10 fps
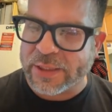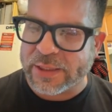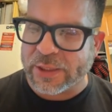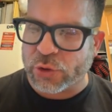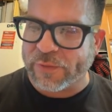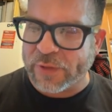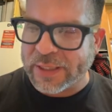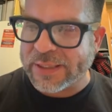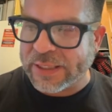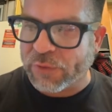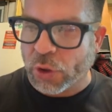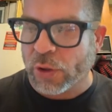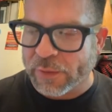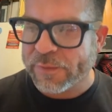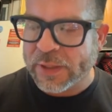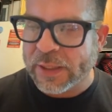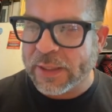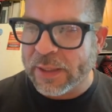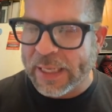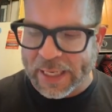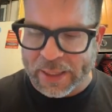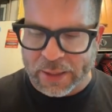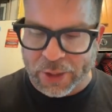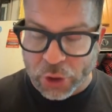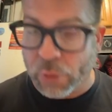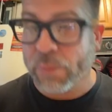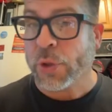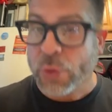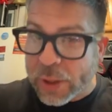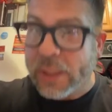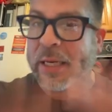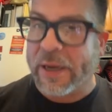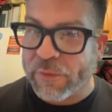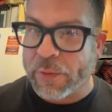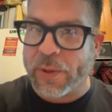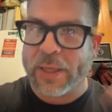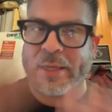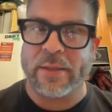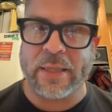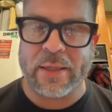I just think drifting has evolved, and the community, everybody